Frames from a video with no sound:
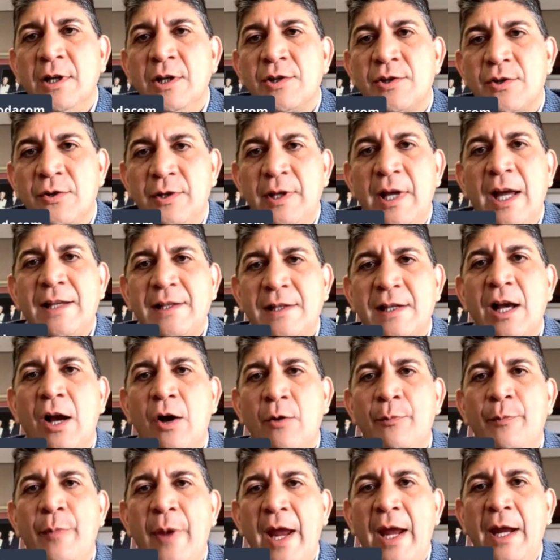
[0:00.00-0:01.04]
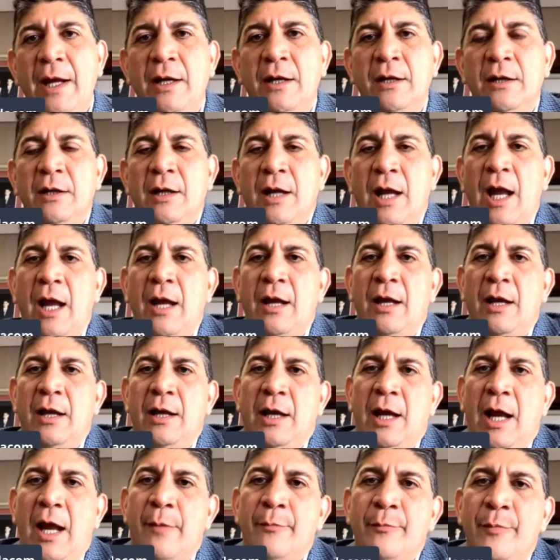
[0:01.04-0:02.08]
So that's how big
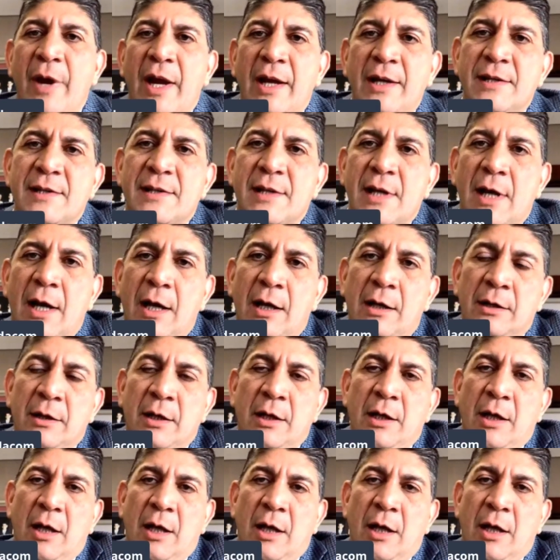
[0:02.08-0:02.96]
M-Pesa